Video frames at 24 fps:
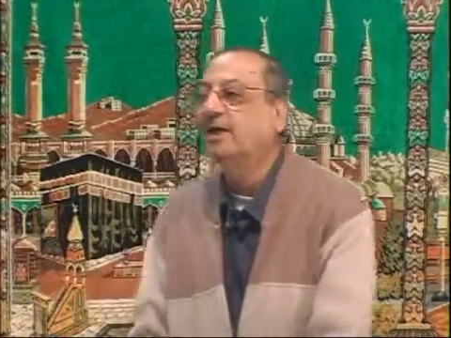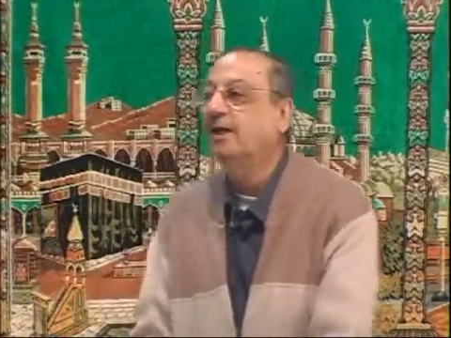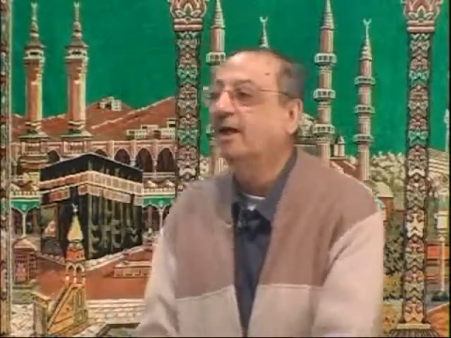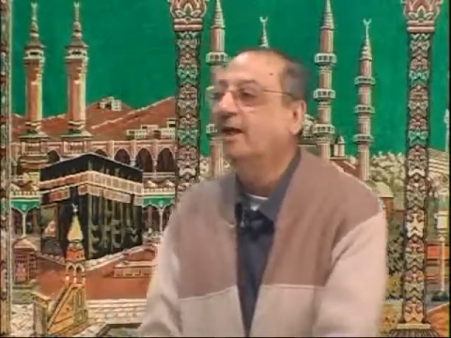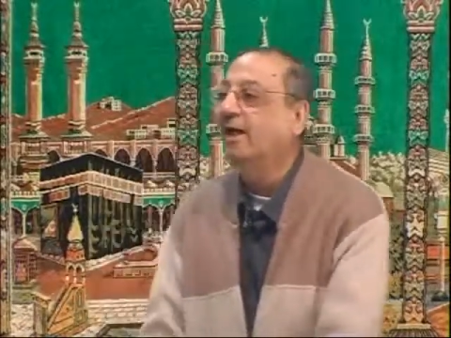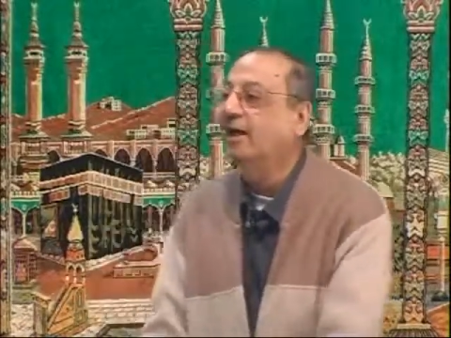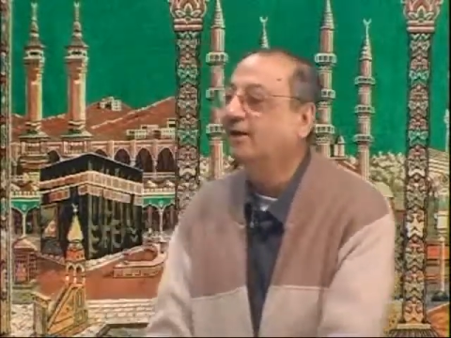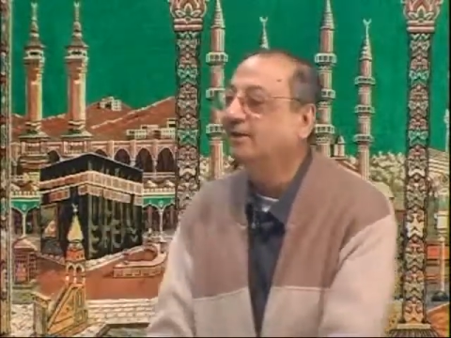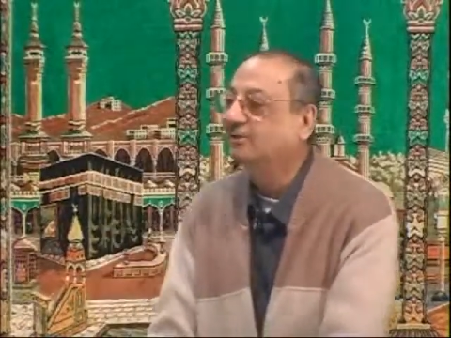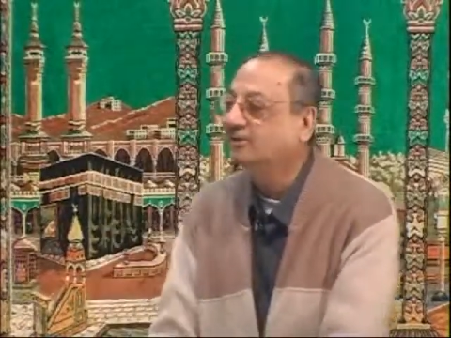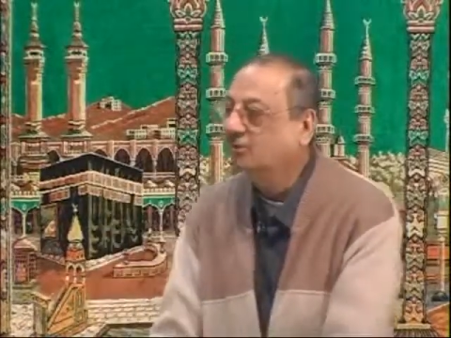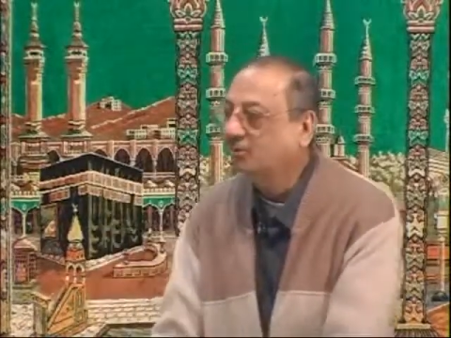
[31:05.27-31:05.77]

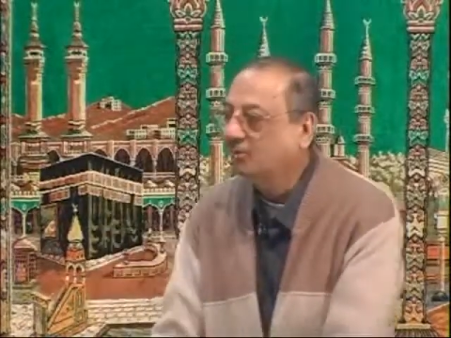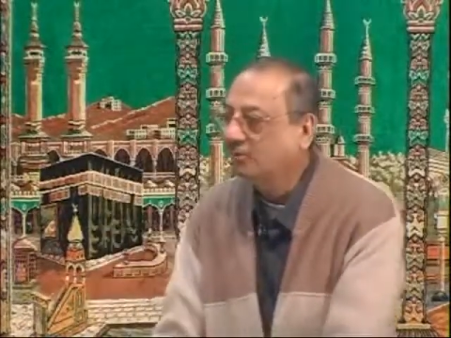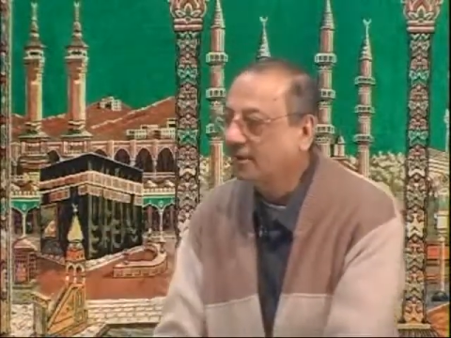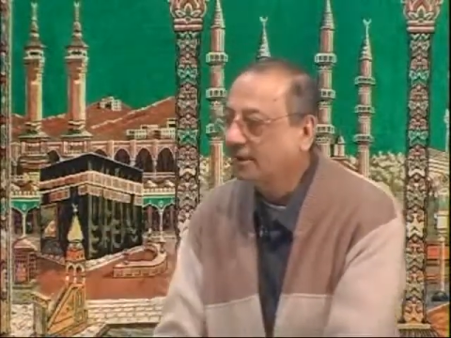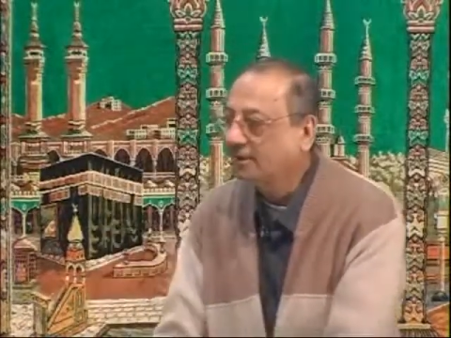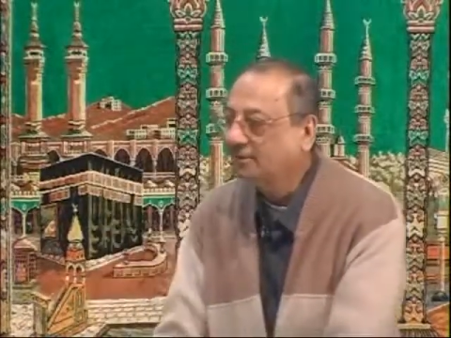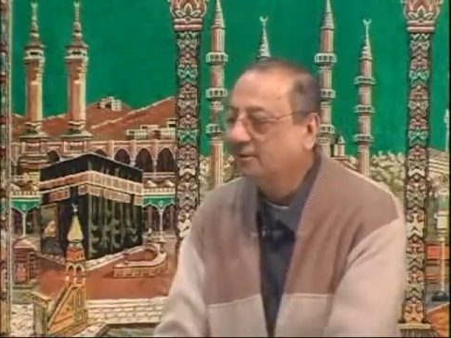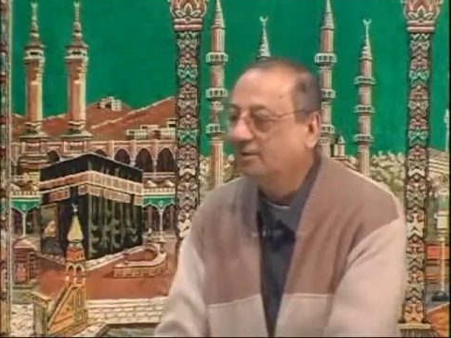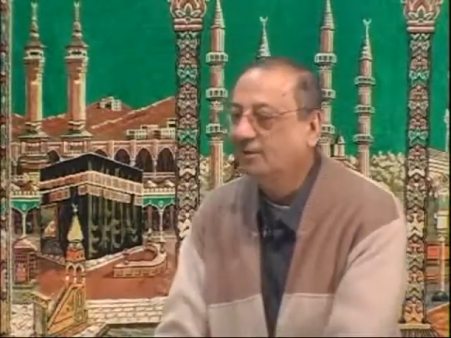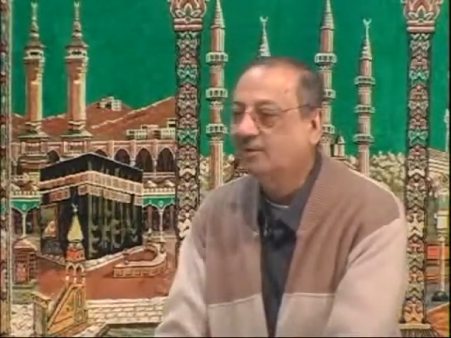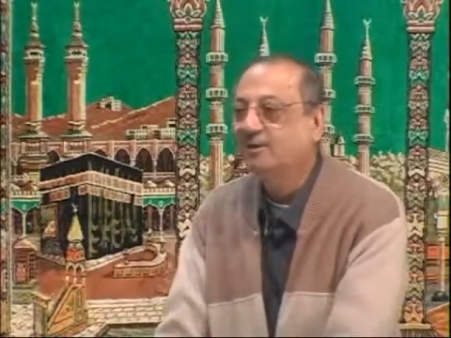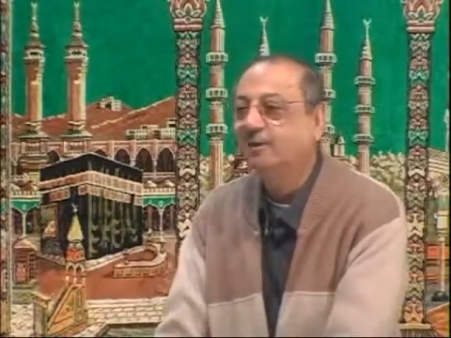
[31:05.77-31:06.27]

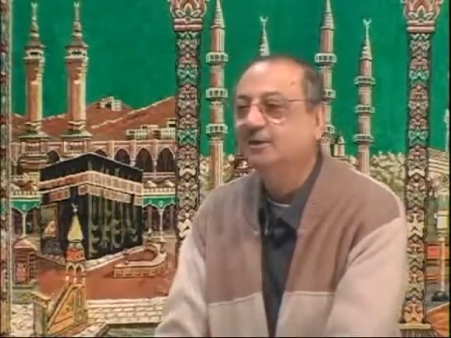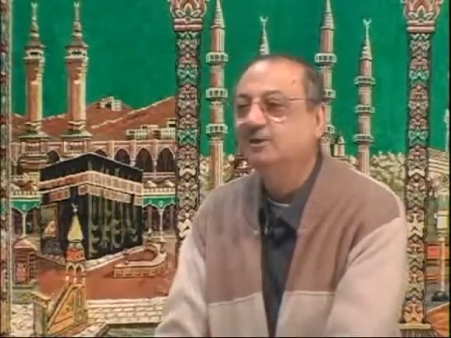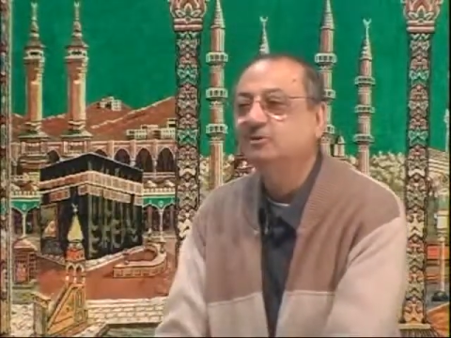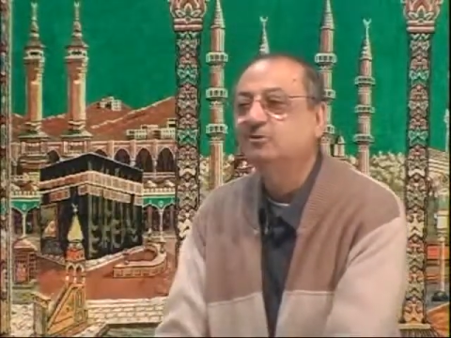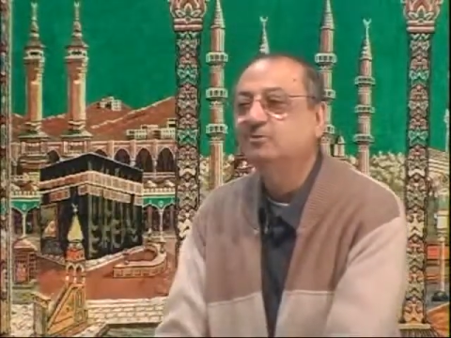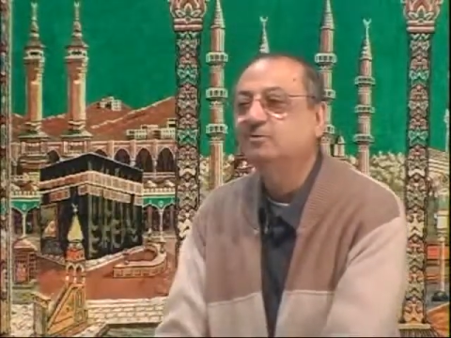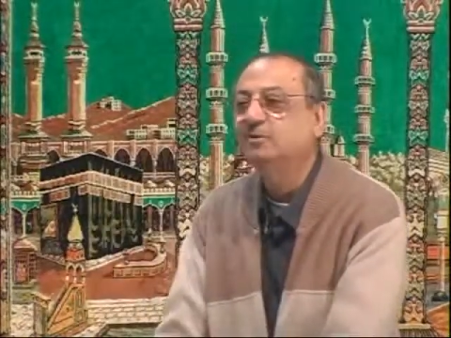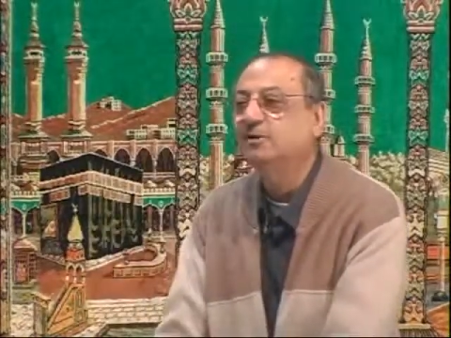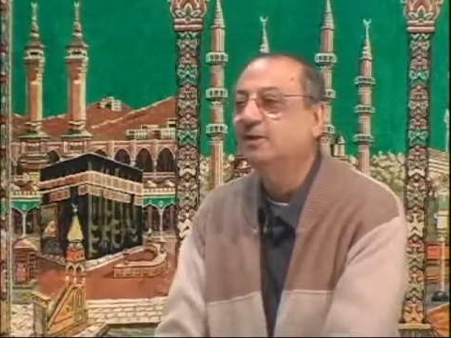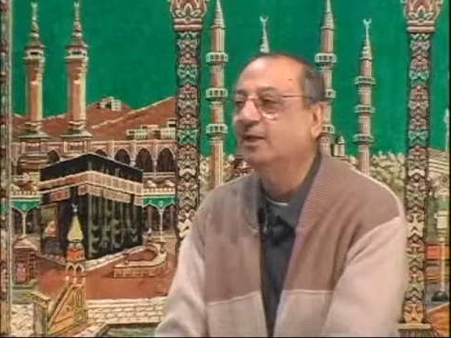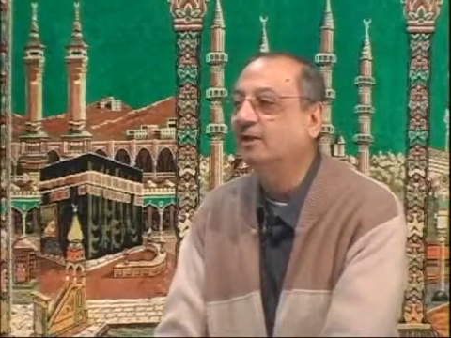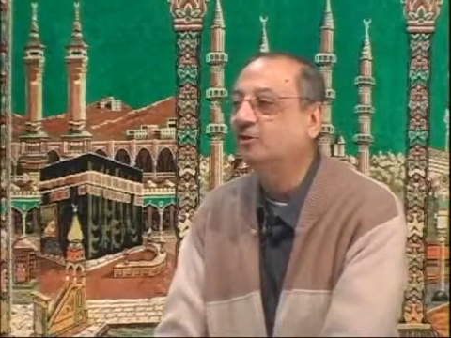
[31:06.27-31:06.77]
Al-jumlatul
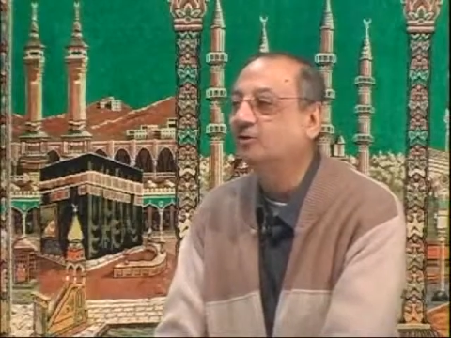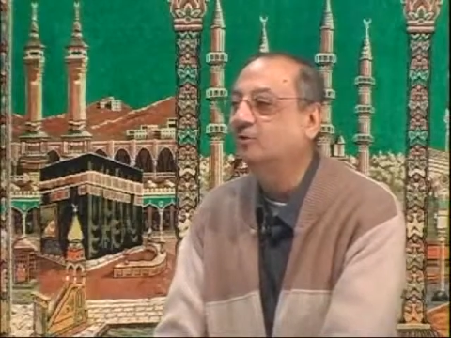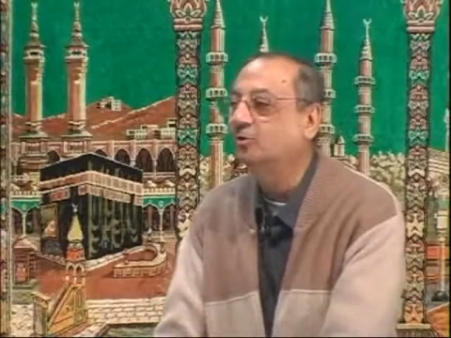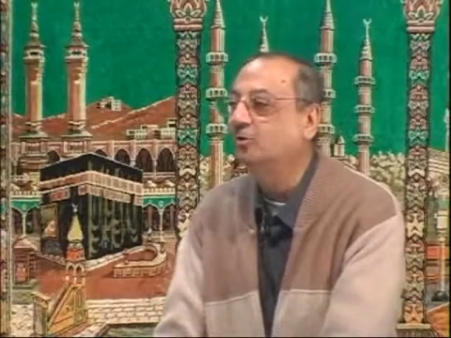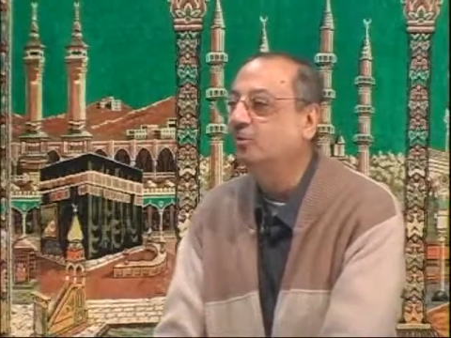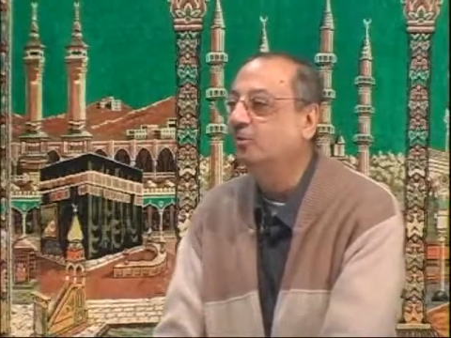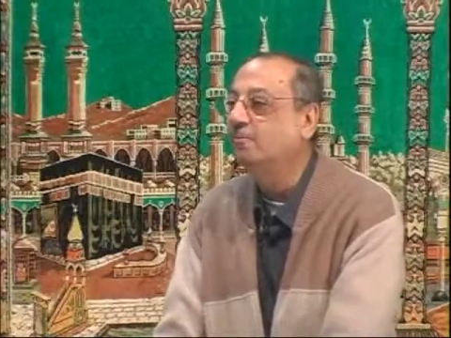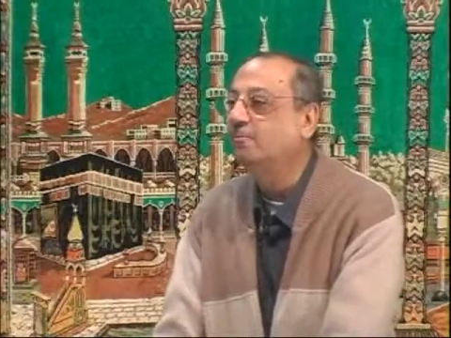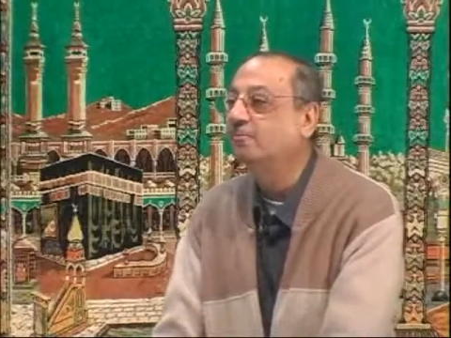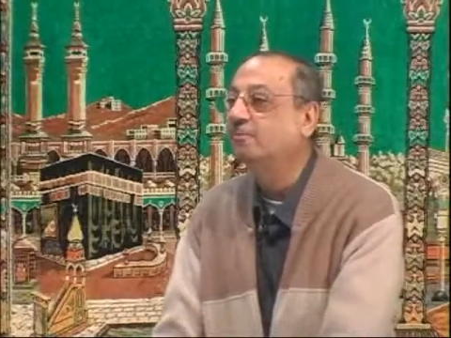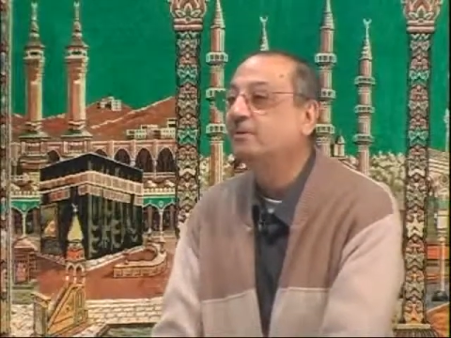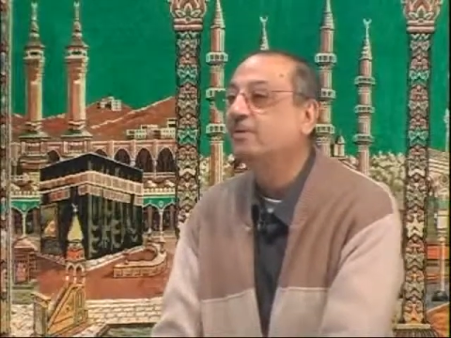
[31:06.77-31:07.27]

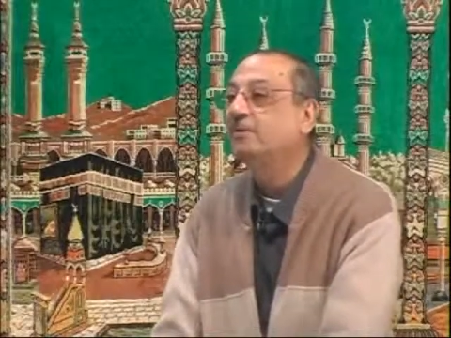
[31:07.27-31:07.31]
ismiyatu